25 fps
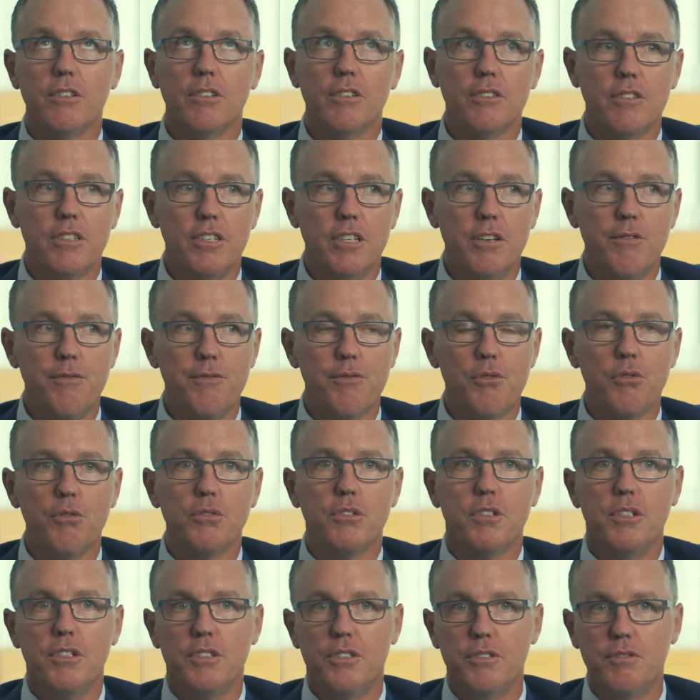on the
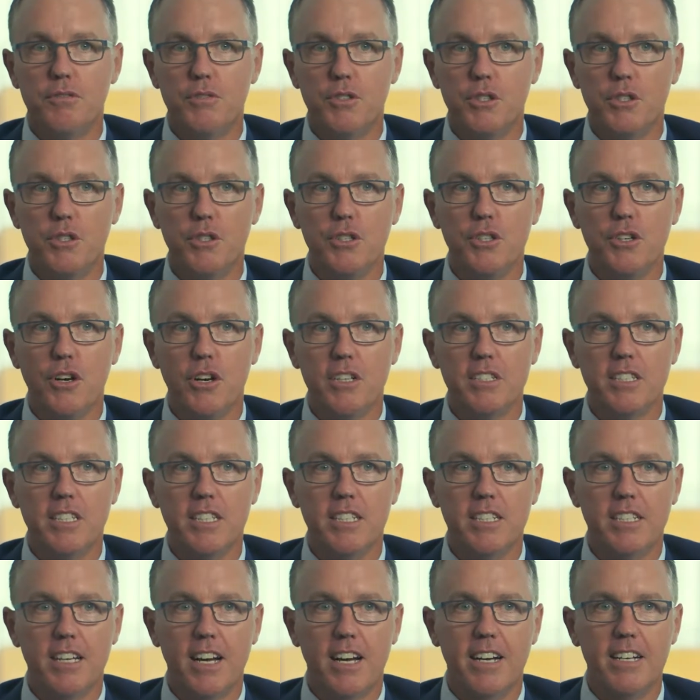14th of June
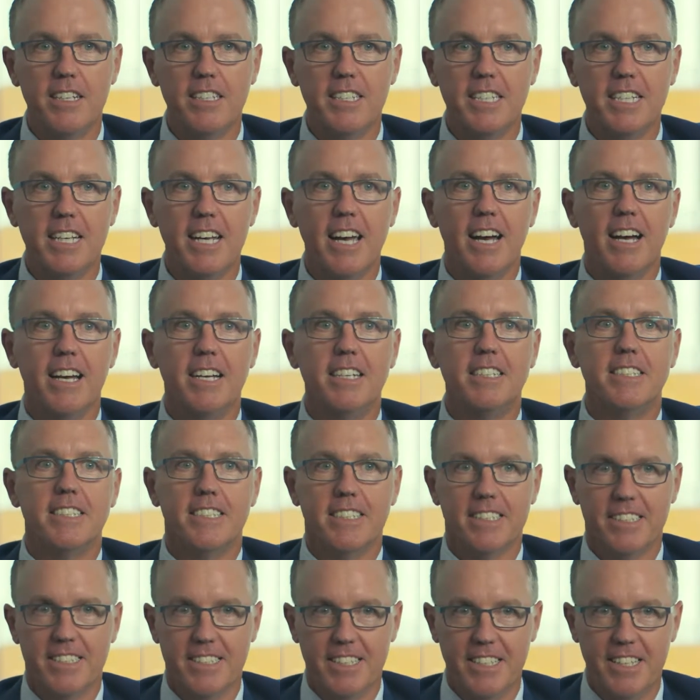1988.
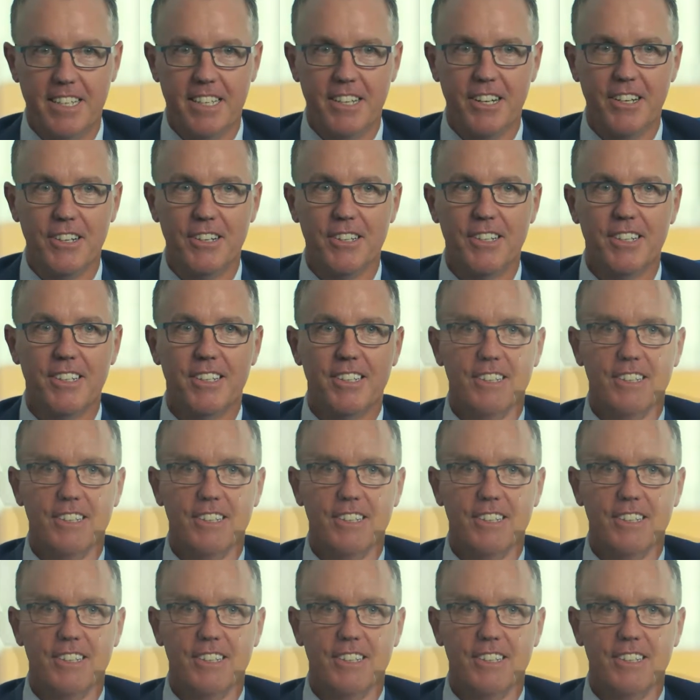There you go.